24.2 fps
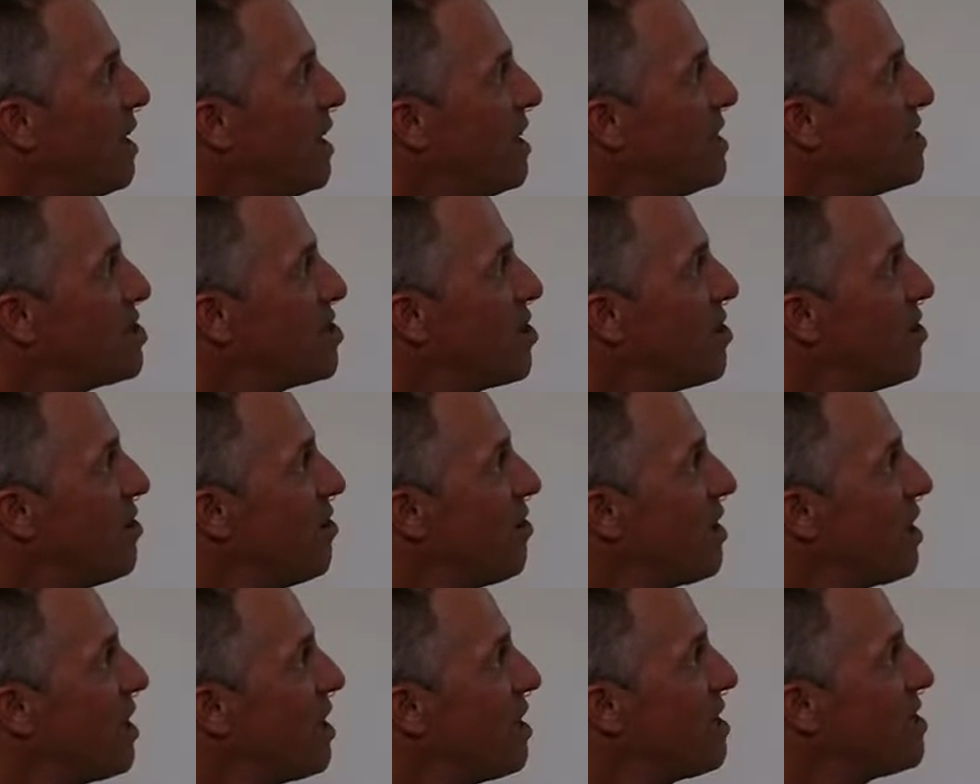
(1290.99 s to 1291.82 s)
And so
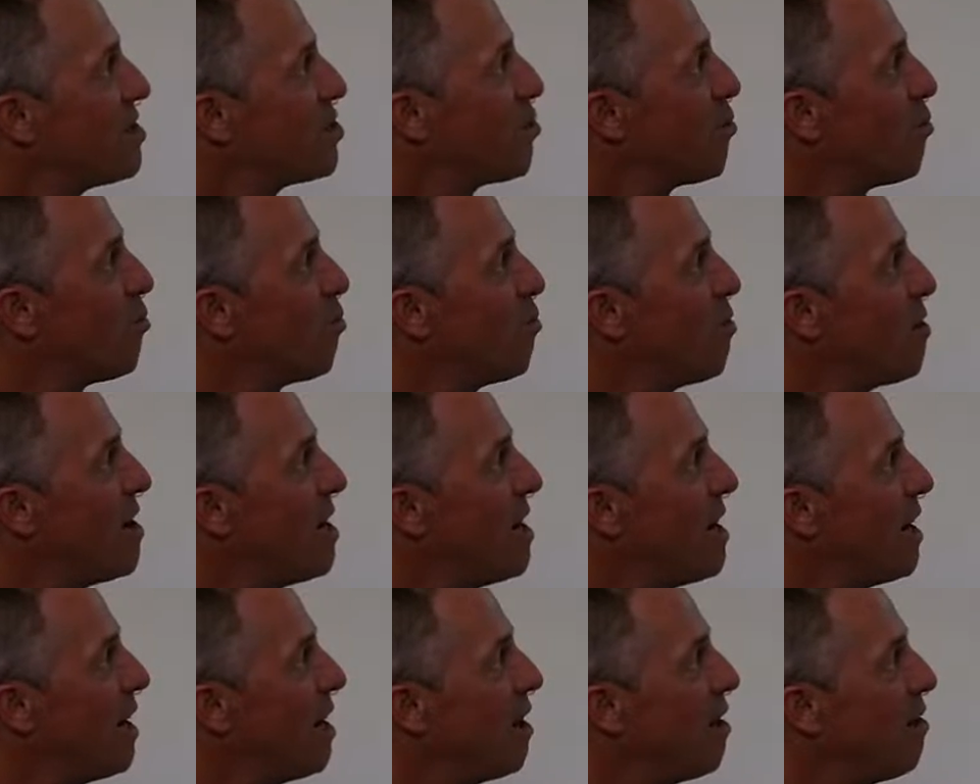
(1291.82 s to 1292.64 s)
you'll get this
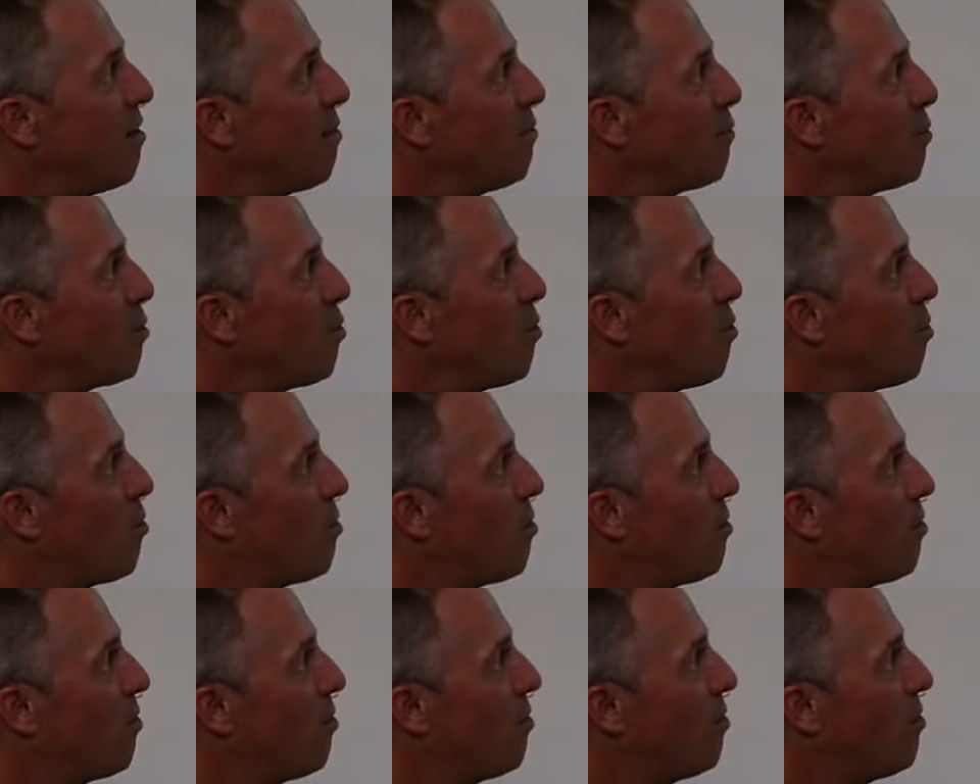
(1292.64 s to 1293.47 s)
ring of
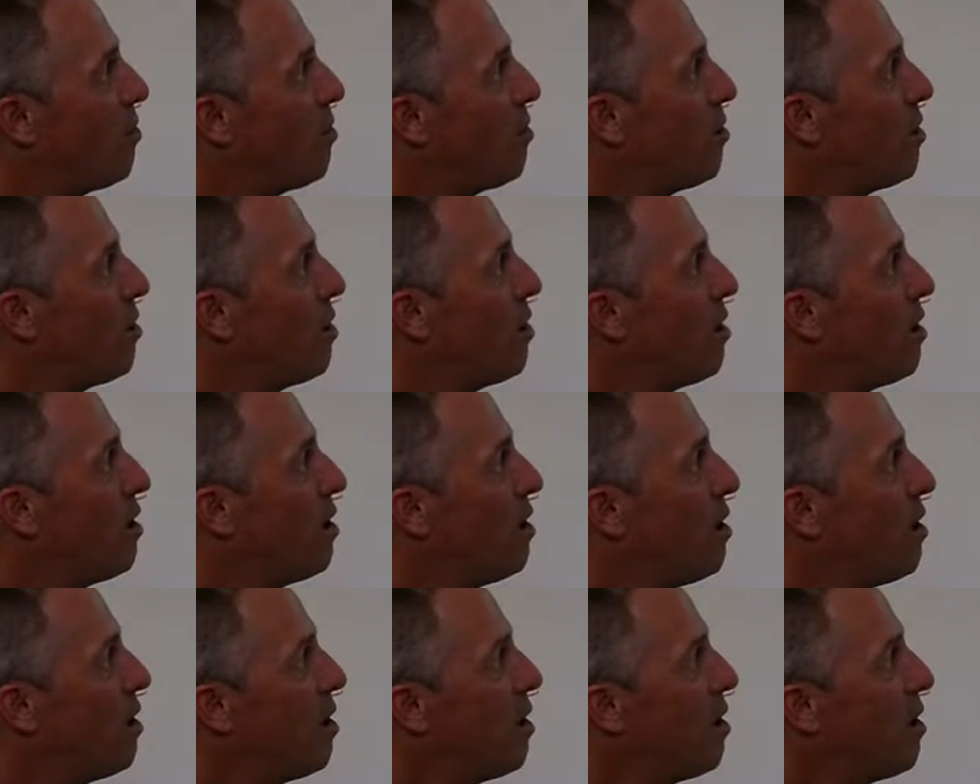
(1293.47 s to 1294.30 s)
coral
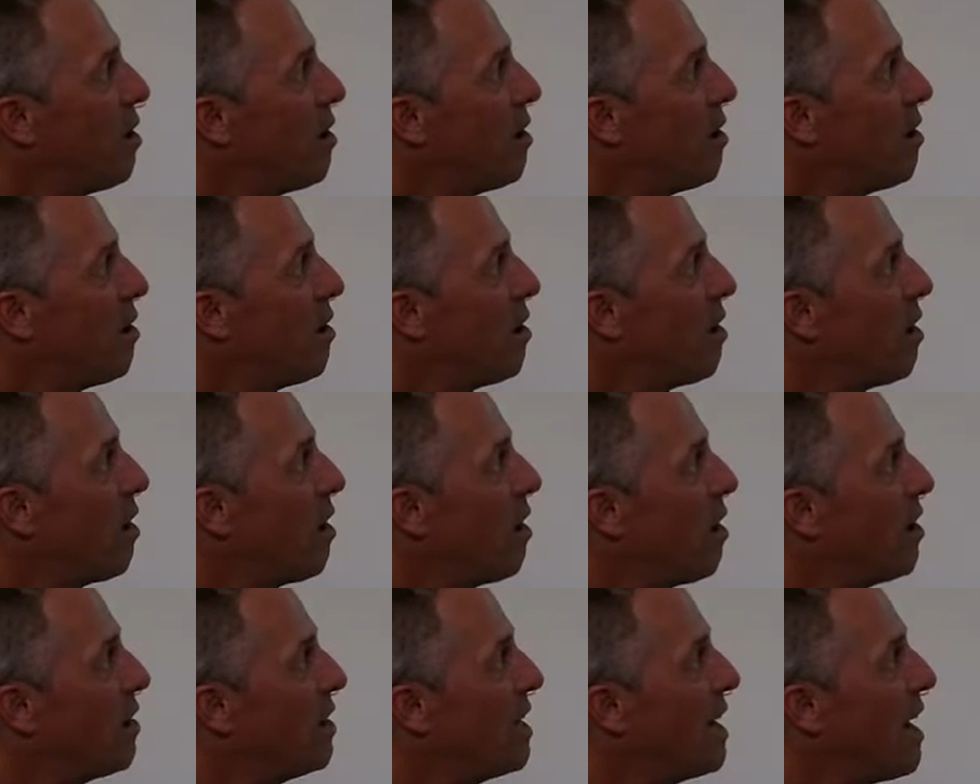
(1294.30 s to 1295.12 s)

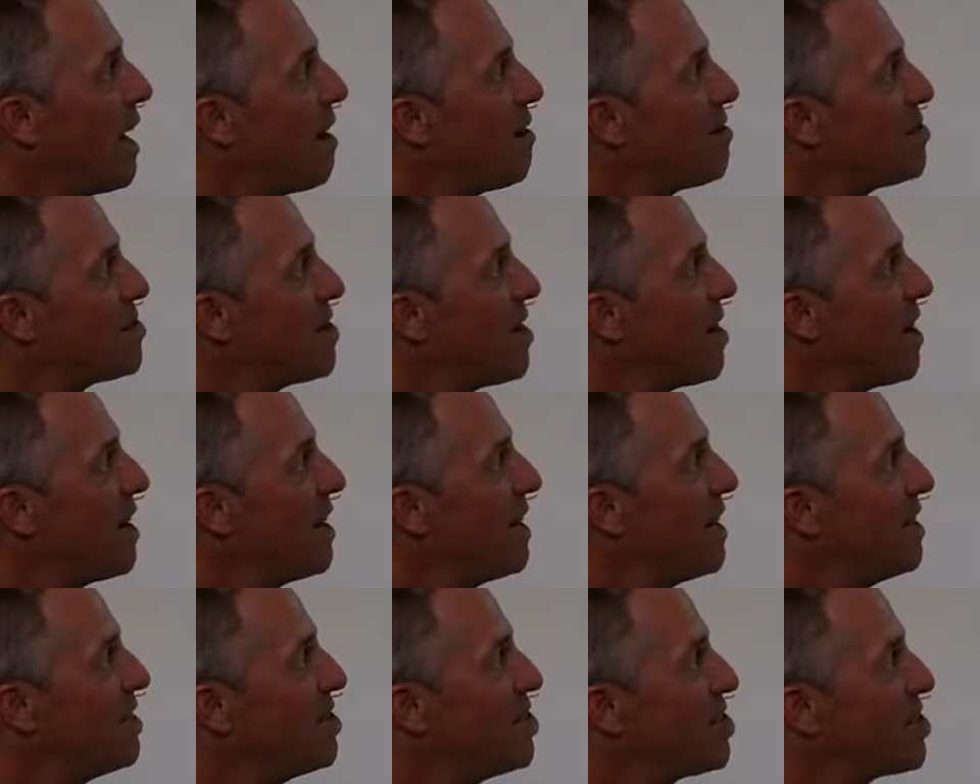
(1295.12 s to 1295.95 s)
the on the
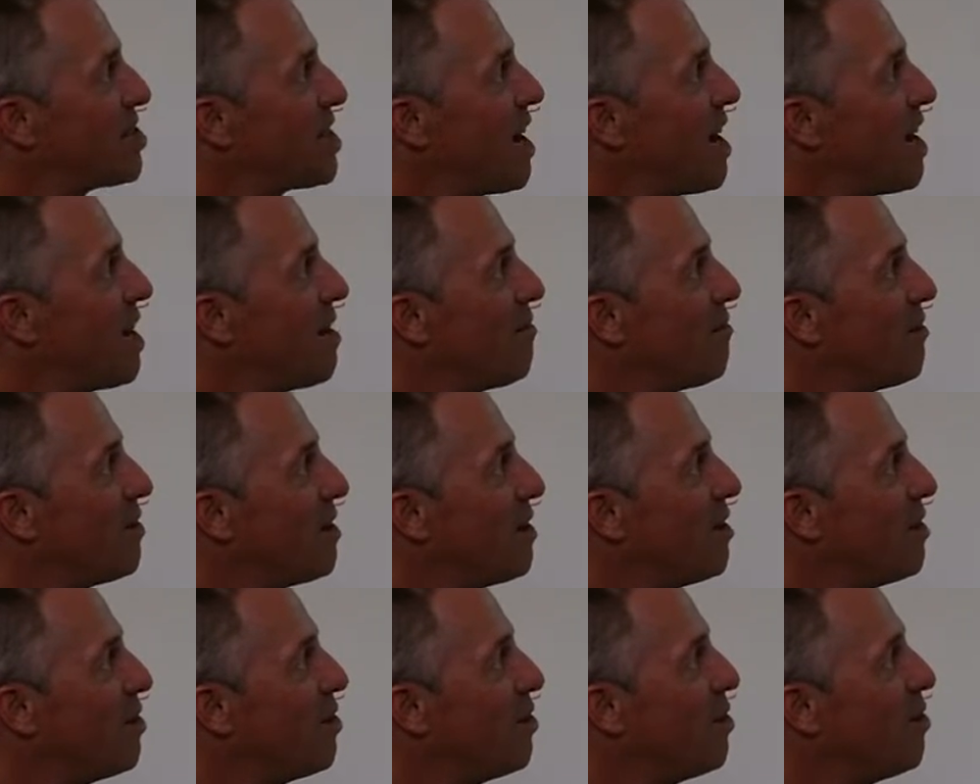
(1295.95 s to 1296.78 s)
outside and just kind of a
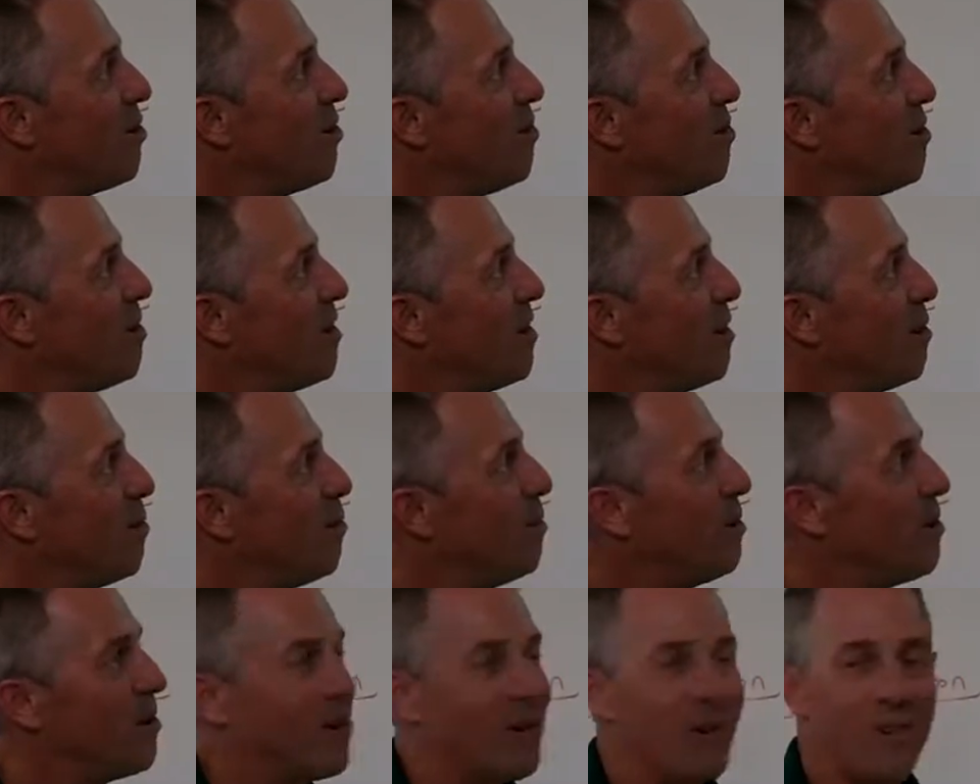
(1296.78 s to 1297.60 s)
lagoon in the
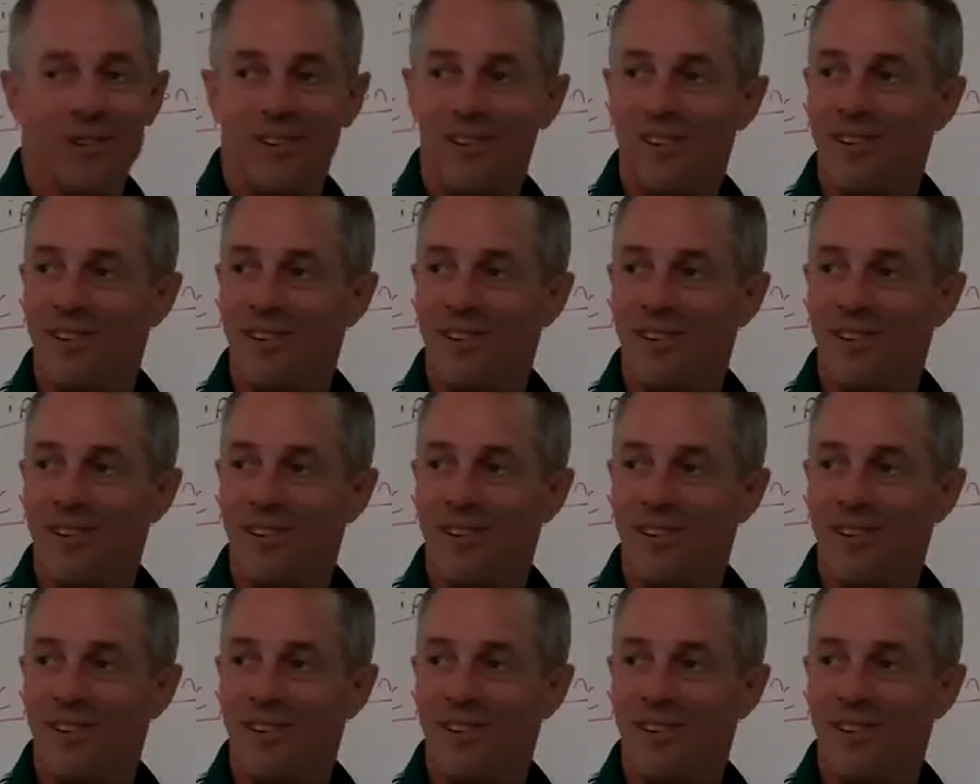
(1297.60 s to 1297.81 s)
middle.